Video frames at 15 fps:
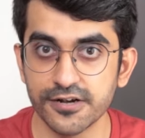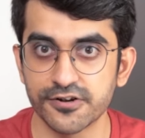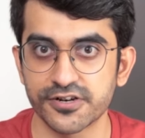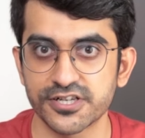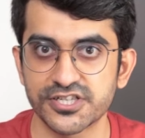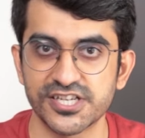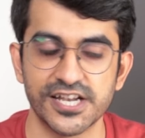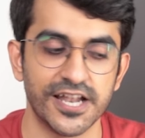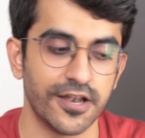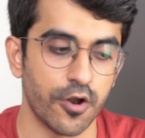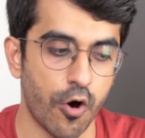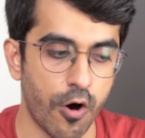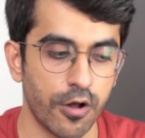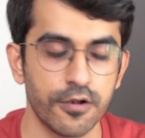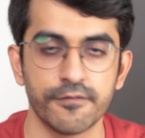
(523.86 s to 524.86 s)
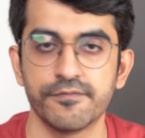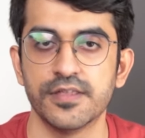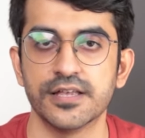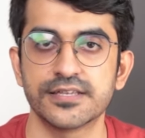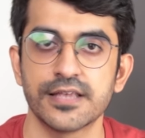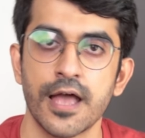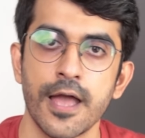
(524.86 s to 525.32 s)
interested in all of
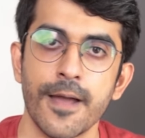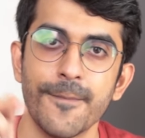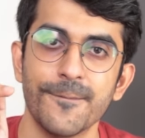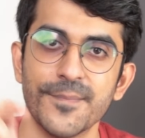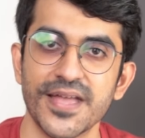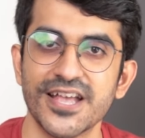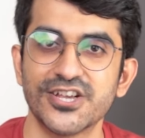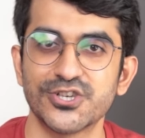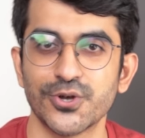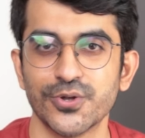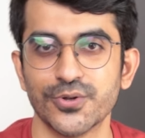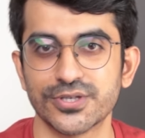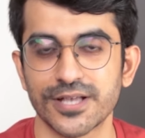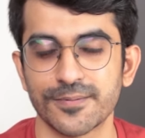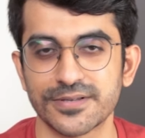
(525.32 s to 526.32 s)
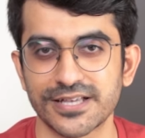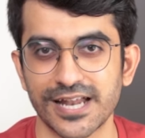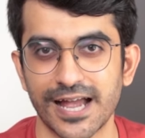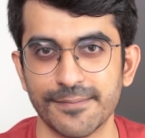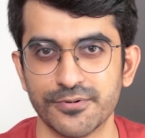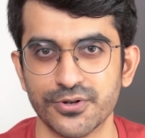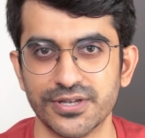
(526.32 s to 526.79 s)
this, make sure you
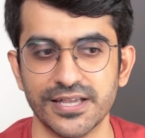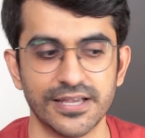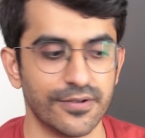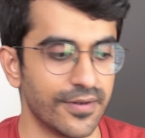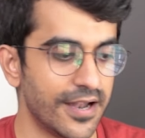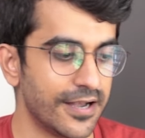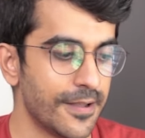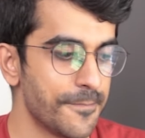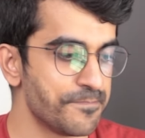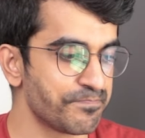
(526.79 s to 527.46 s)
subscribe to TQnet,